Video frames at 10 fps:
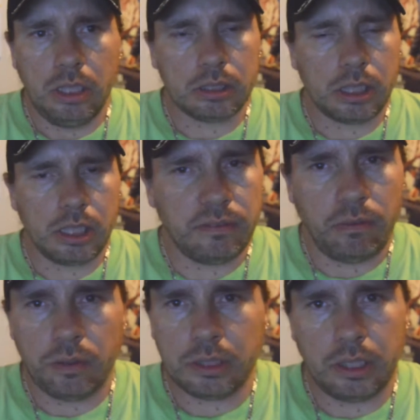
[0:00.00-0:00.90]
It's
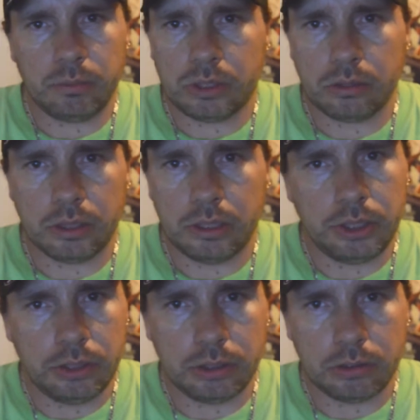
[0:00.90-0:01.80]
4 times sore than
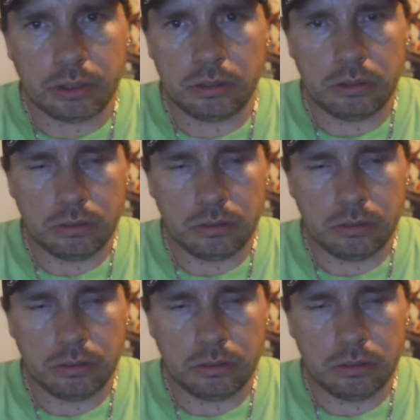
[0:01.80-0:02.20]
usual.